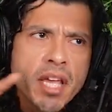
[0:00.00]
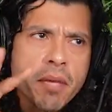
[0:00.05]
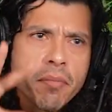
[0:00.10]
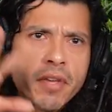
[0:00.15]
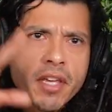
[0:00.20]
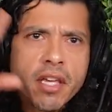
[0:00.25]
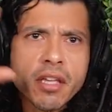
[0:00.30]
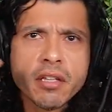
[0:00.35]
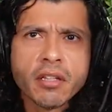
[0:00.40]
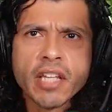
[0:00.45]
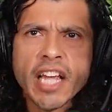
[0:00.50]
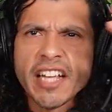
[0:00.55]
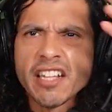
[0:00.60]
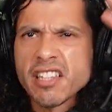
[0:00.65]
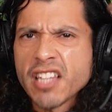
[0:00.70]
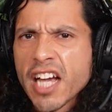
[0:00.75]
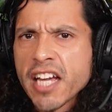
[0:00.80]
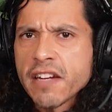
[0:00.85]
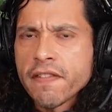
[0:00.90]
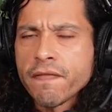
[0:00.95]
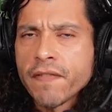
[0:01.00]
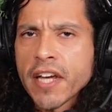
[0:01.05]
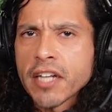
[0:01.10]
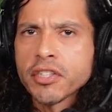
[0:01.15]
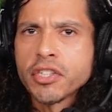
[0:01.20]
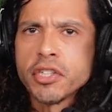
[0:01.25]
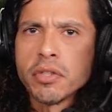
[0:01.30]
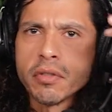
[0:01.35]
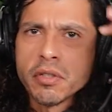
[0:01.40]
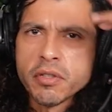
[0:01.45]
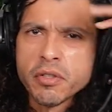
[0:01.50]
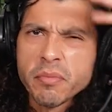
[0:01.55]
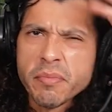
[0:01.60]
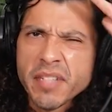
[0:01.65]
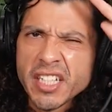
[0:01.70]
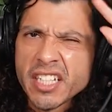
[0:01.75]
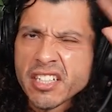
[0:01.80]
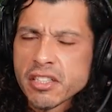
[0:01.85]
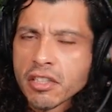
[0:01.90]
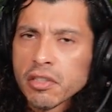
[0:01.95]
and maybe like light affects you
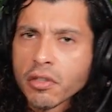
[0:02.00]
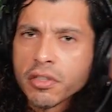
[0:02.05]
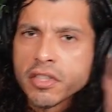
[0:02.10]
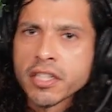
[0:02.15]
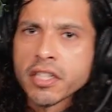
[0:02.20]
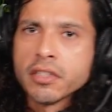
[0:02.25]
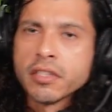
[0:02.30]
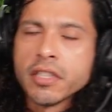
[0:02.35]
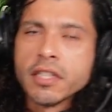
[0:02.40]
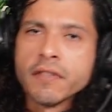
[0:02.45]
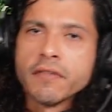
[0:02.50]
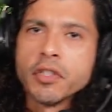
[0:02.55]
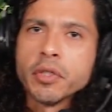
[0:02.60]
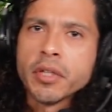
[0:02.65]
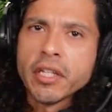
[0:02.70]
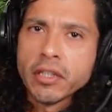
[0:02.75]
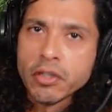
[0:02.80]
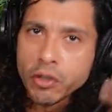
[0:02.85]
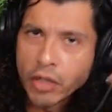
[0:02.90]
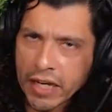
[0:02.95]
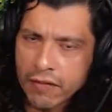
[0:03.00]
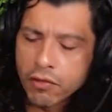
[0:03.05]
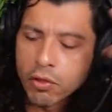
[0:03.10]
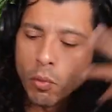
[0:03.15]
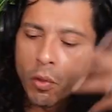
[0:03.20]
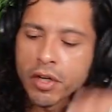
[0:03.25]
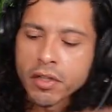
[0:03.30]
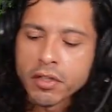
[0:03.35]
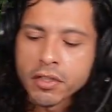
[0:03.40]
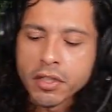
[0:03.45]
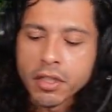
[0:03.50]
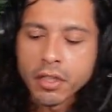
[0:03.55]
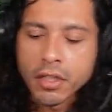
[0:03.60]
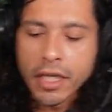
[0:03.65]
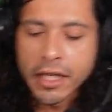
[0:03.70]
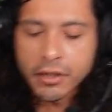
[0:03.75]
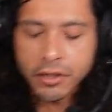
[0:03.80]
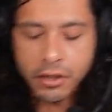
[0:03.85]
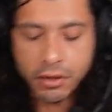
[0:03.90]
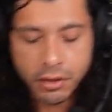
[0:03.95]
and it gets a little sensitive, you have to wear the
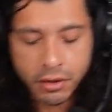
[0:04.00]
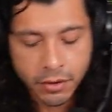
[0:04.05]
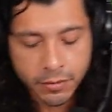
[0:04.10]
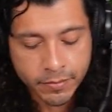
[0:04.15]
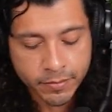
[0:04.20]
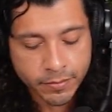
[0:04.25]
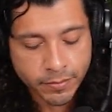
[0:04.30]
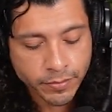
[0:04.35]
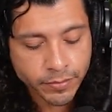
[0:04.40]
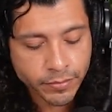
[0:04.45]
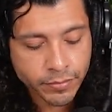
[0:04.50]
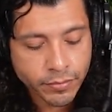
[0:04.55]
sunglasses.